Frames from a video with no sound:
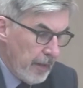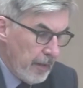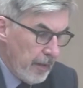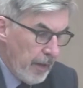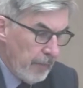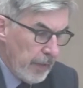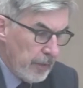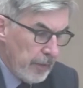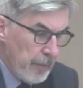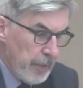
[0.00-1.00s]
There have
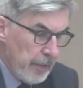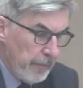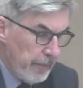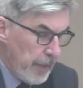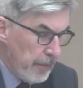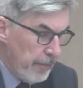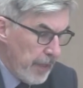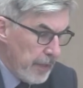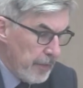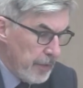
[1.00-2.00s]
literally been a flood of
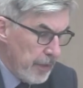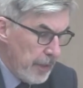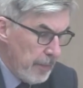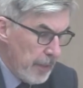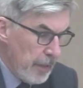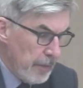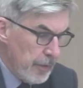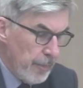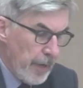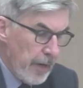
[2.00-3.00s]
letters and emails
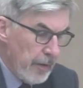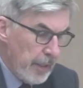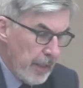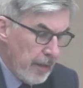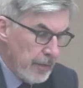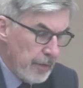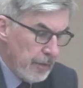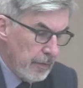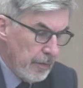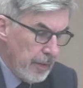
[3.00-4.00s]
to mayor and
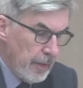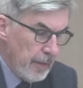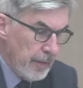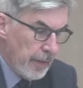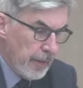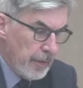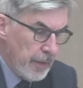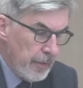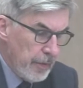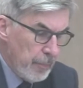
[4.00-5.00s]
council that
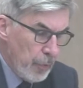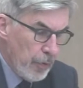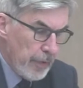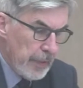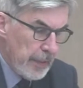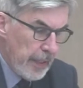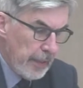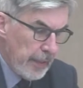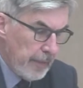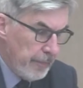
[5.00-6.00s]
continue to pour in
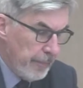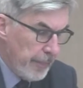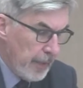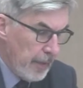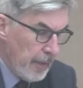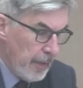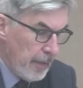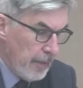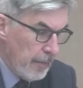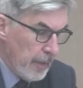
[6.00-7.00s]
daily.
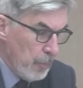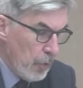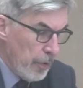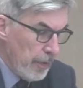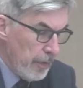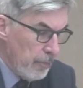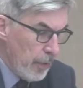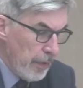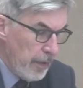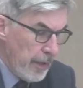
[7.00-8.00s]
There are more than
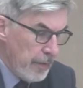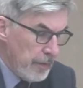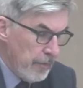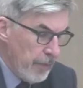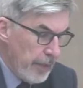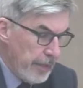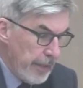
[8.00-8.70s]
1,000 written